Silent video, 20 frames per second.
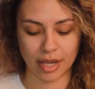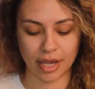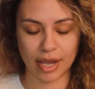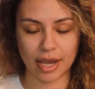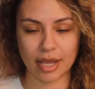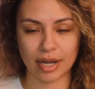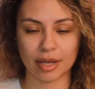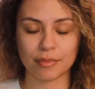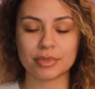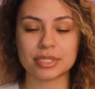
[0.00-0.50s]

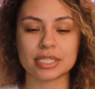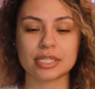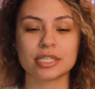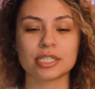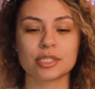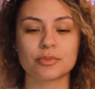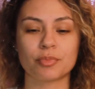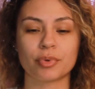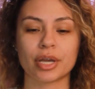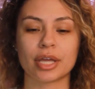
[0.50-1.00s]
And I'm just going
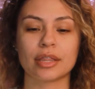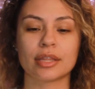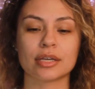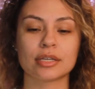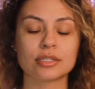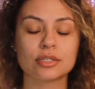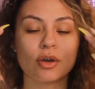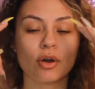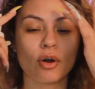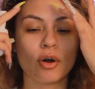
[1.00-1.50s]
to spray
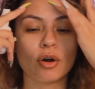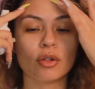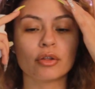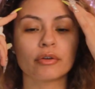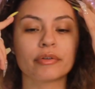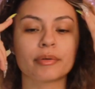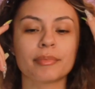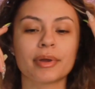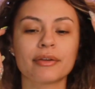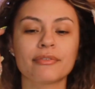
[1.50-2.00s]
this all
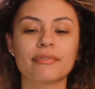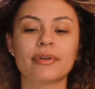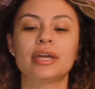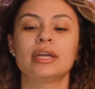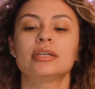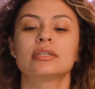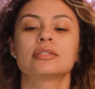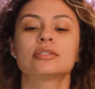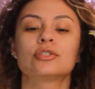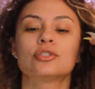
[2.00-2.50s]
over my
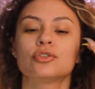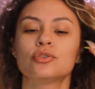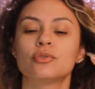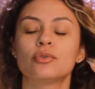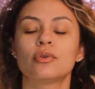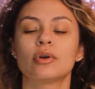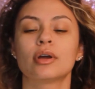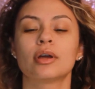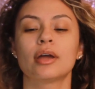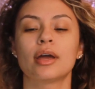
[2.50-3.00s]
face
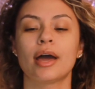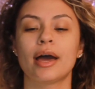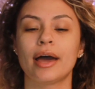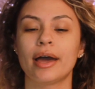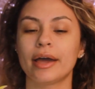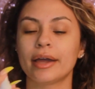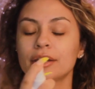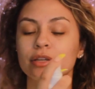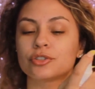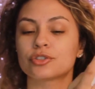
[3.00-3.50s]
to
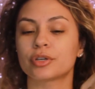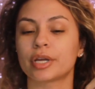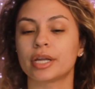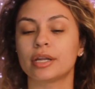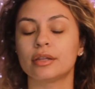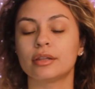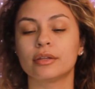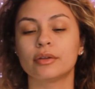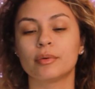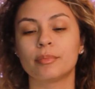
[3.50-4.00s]
hydrate
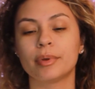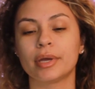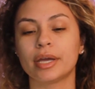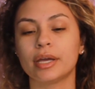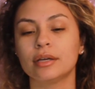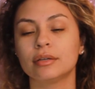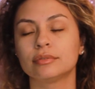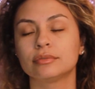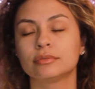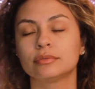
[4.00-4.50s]
a little
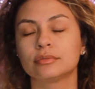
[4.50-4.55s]
bit.